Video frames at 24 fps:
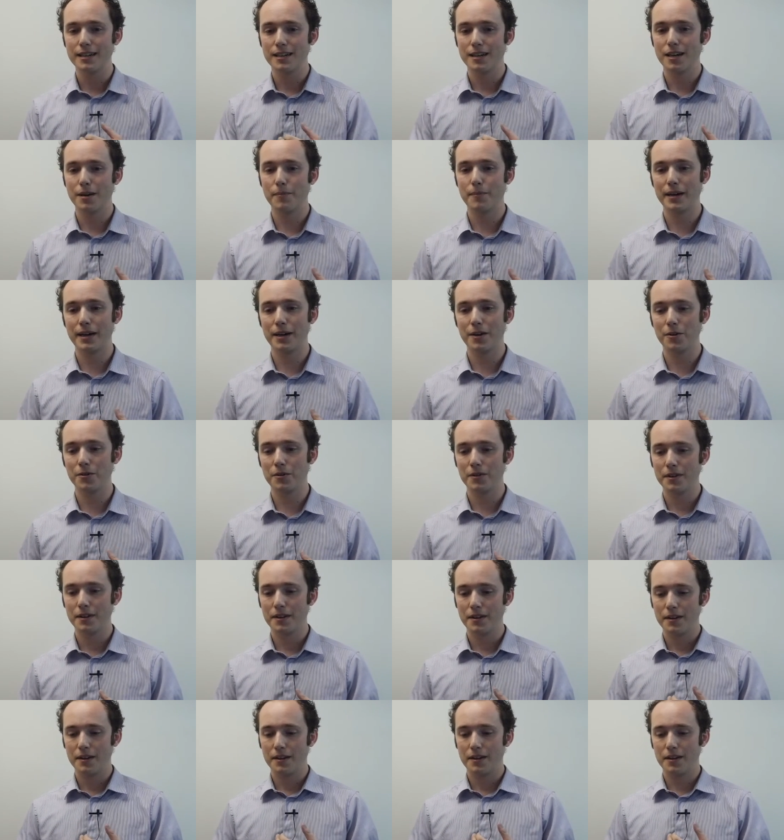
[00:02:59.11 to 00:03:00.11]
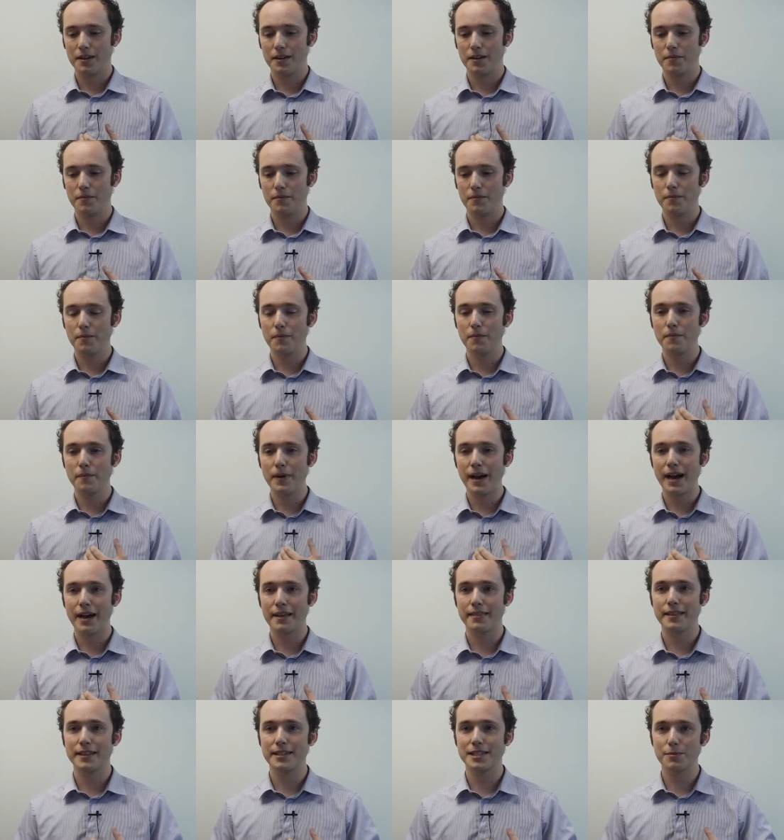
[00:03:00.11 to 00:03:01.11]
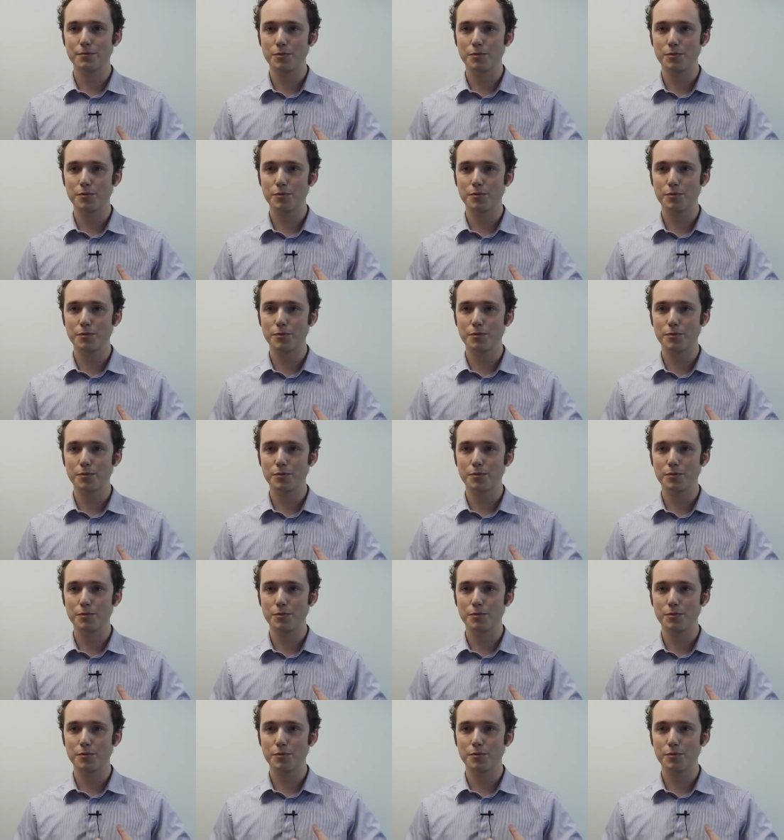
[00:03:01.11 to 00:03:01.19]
about um, math that's